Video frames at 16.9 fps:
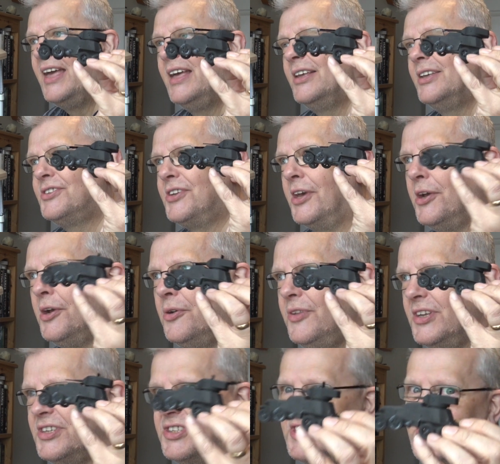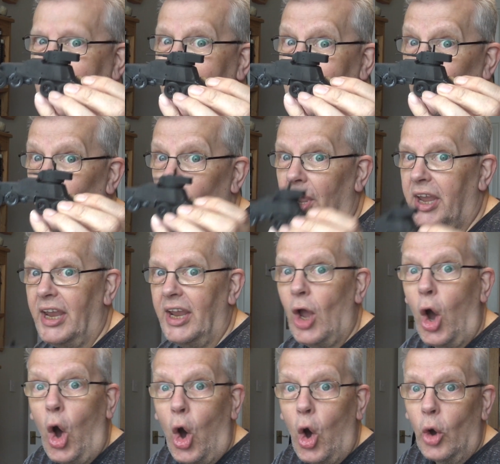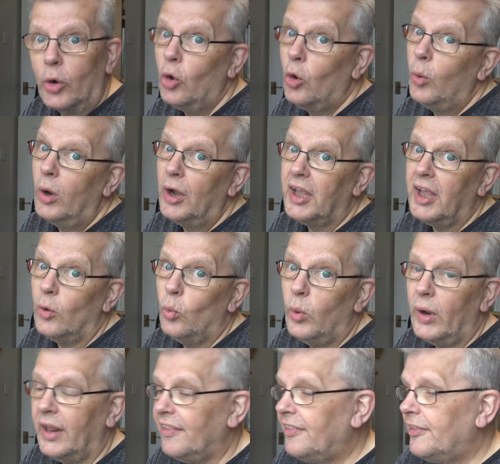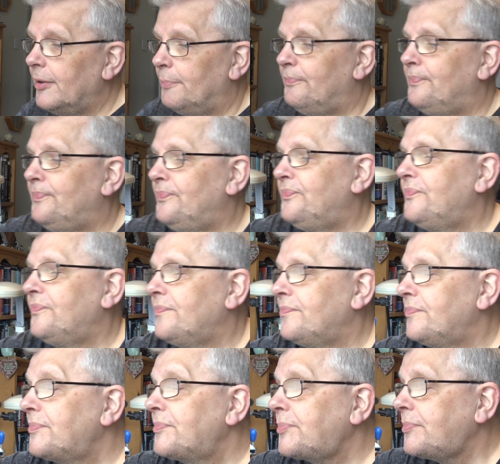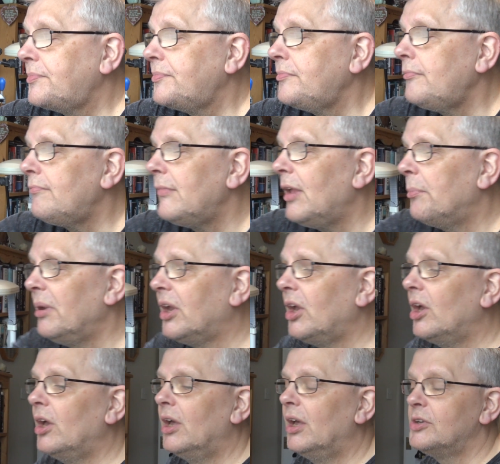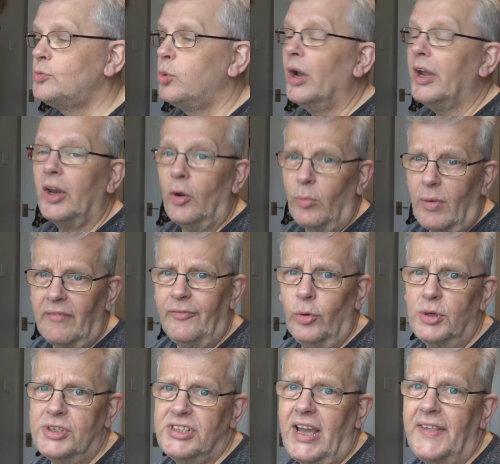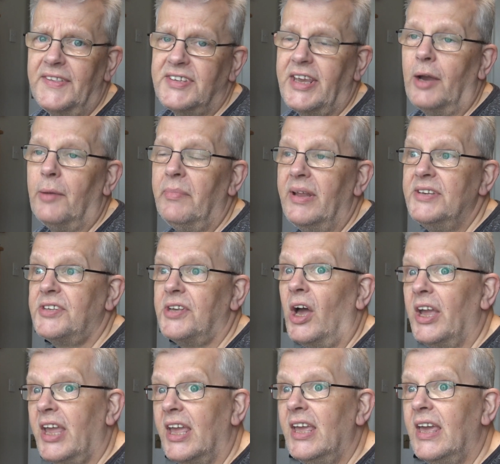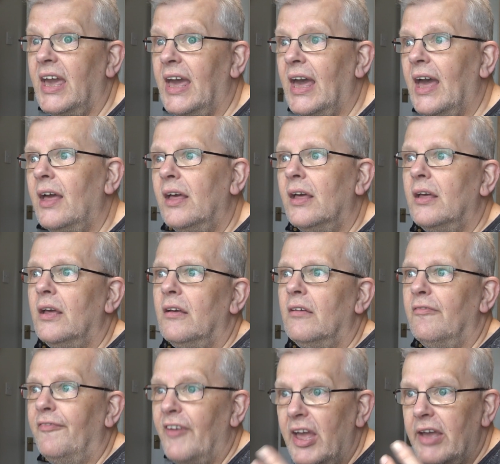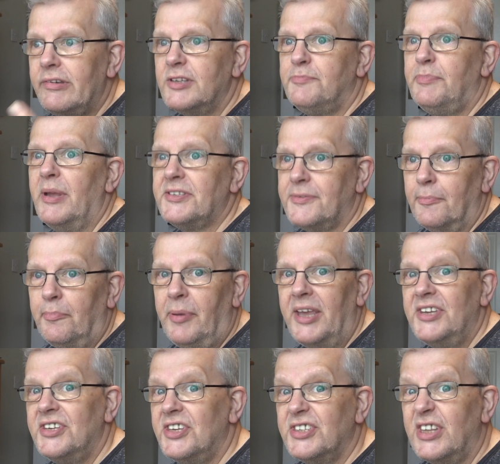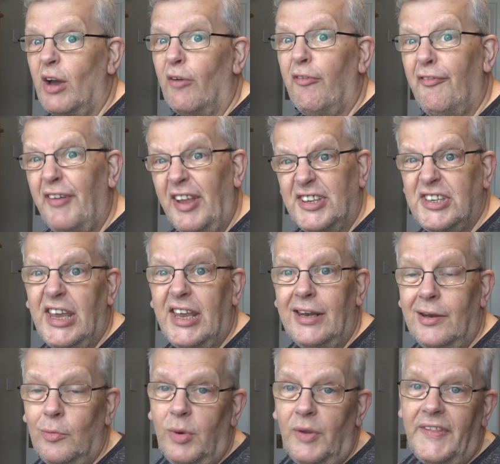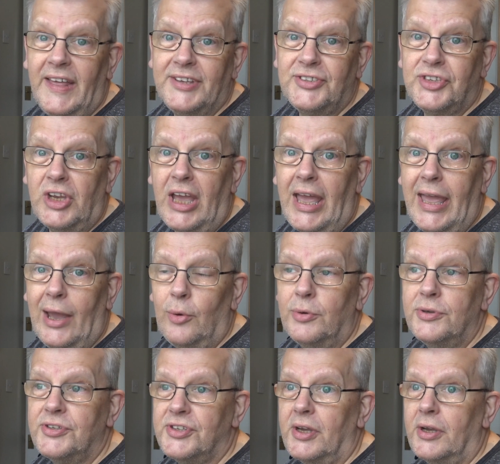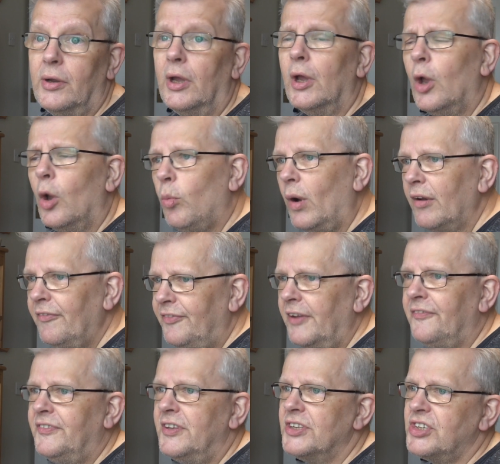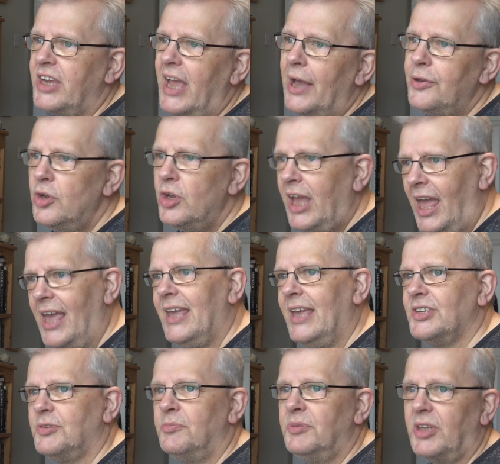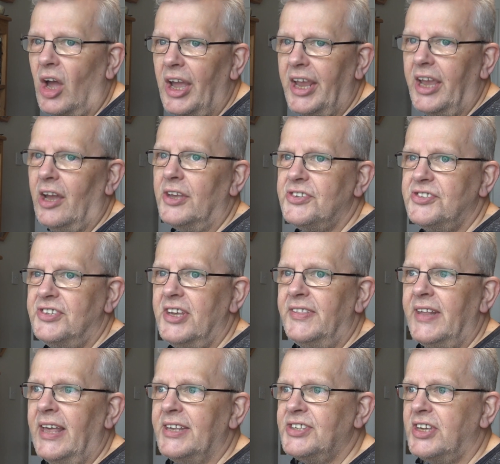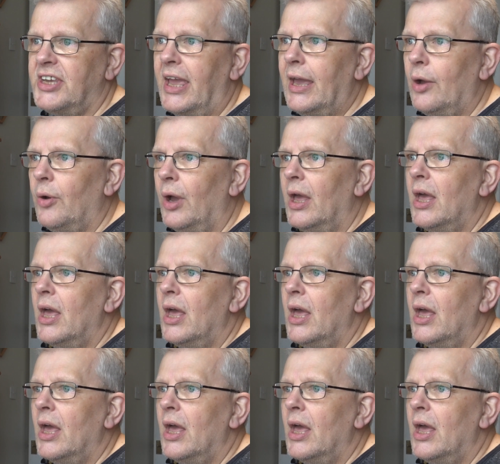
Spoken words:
So this is the scale I'm working on or working with, because working on 1/48th scale means that I can get various bits and pieces that fit in with that scale. So 1/50th scale, you can get some die casts in that scale,